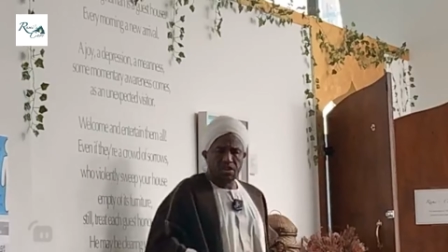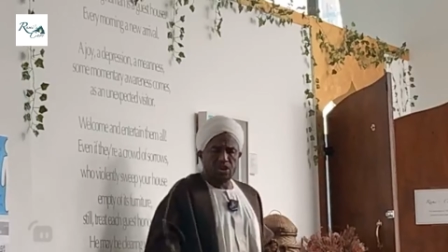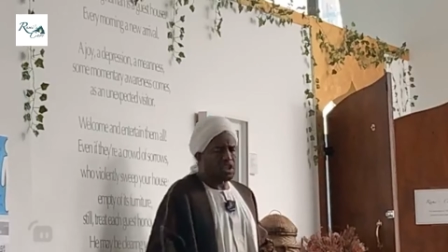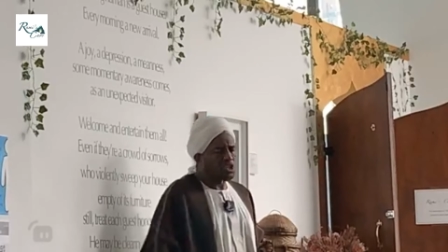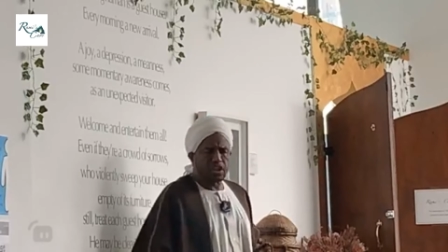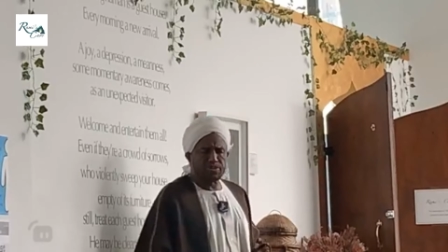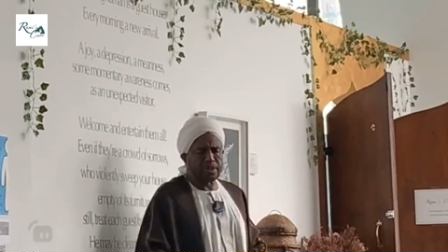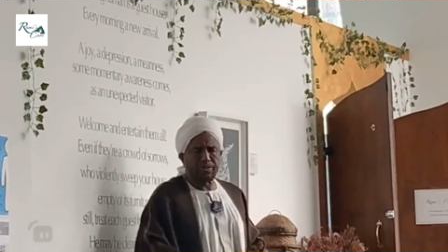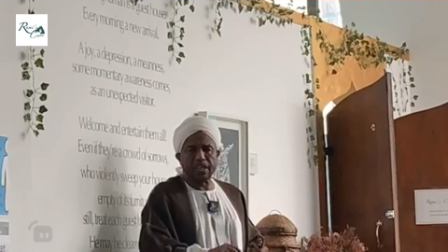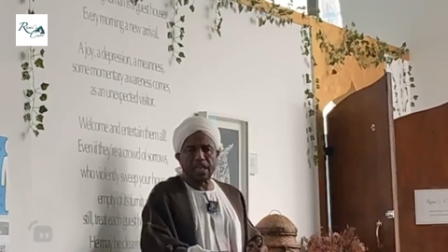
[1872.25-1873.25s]
You're not the
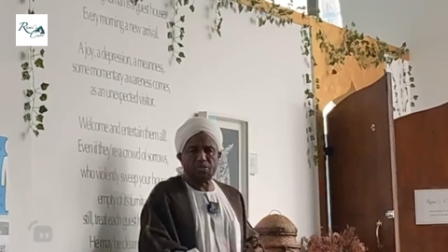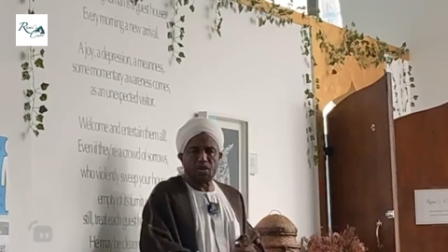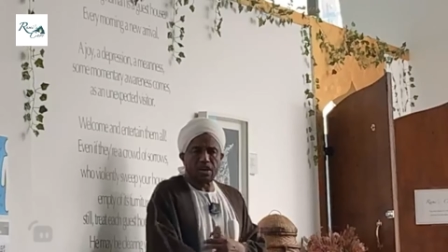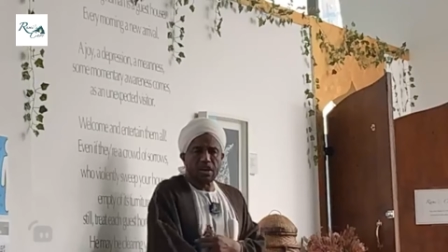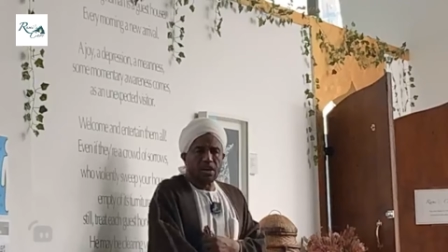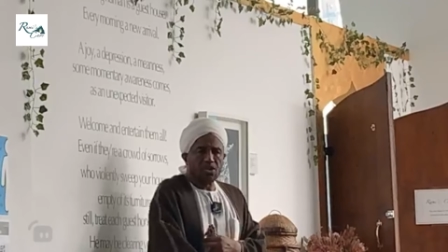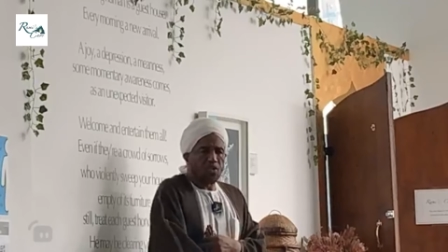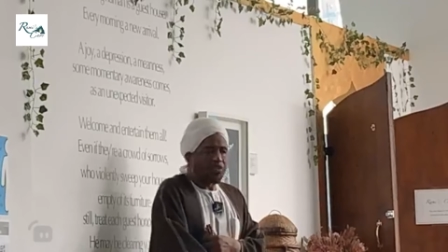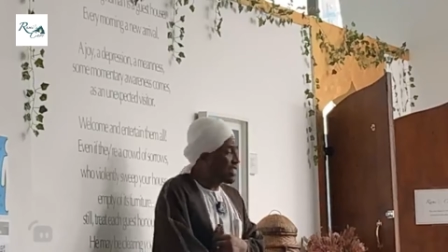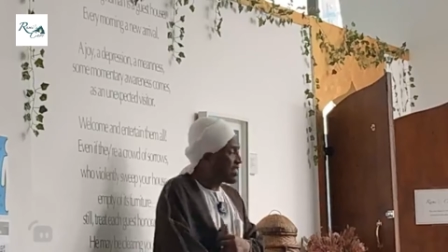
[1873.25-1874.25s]
responsibility anymore.
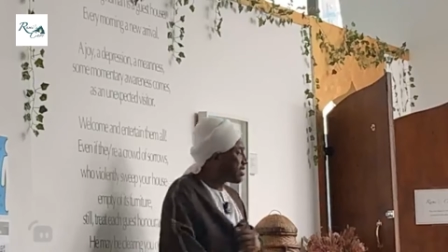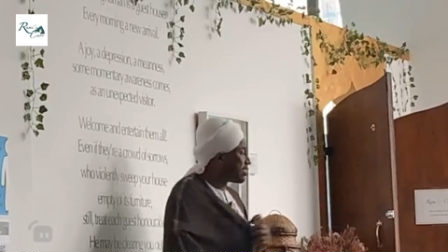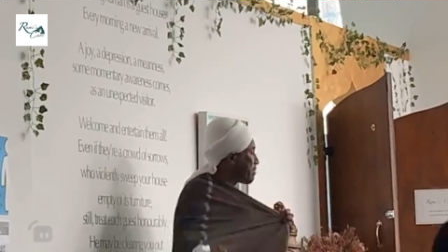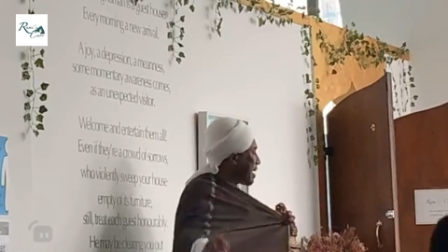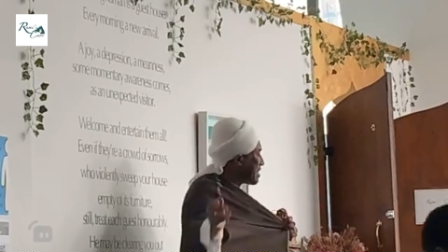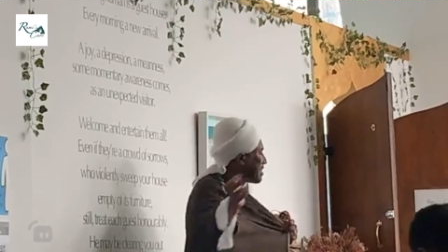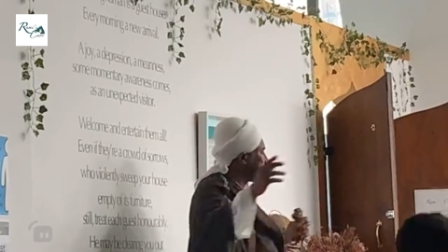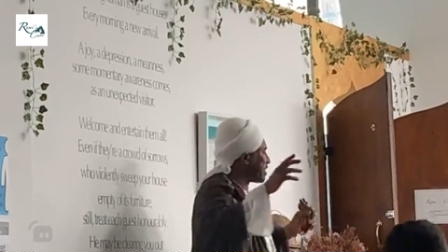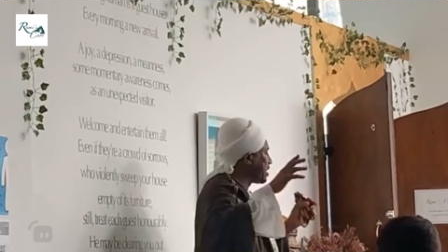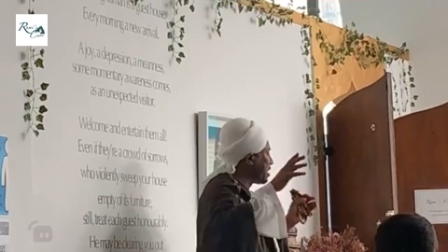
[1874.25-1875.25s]
So fathers,
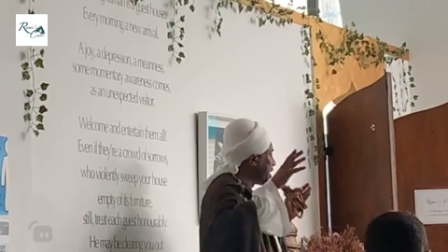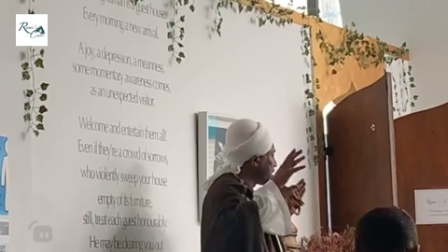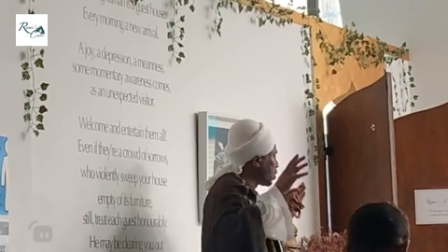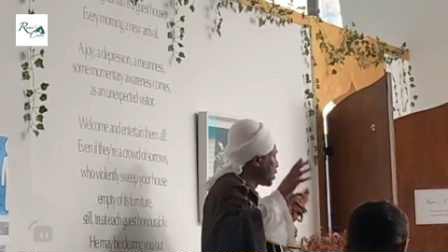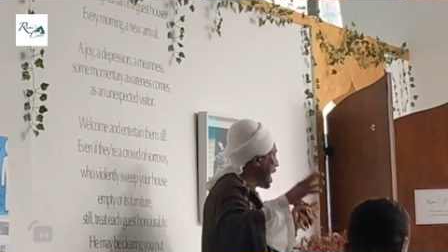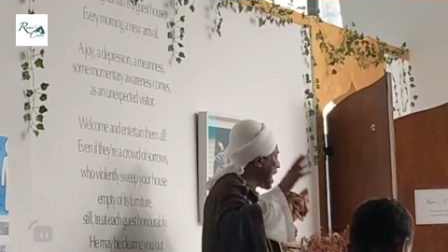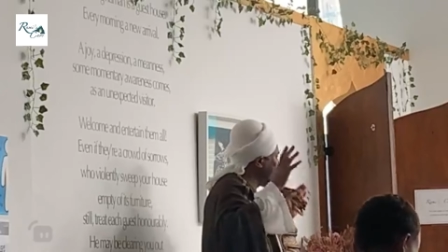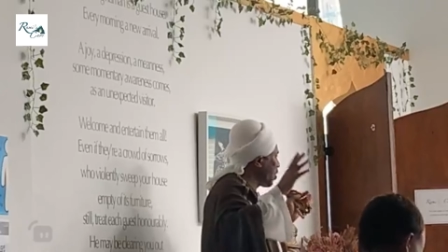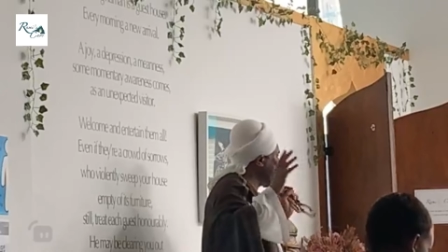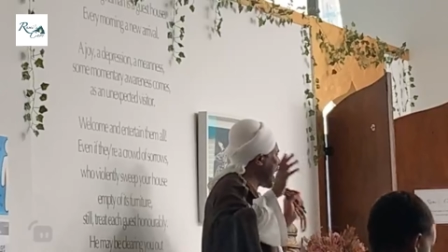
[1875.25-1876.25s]
mothers, today you